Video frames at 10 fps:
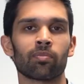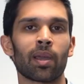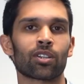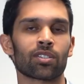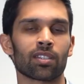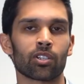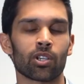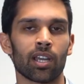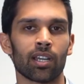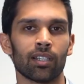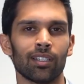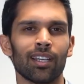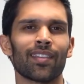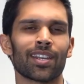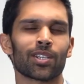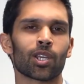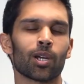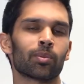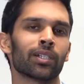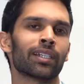patients in the chair, then
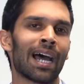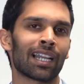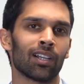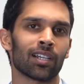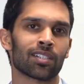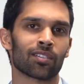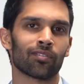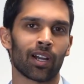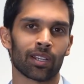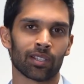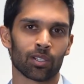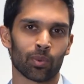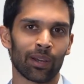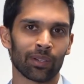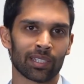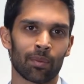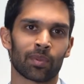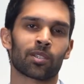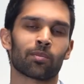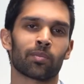interpret and analyze the findings without
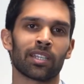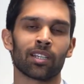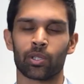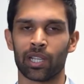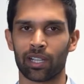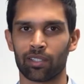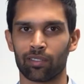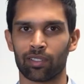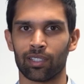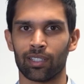attempting to be objective.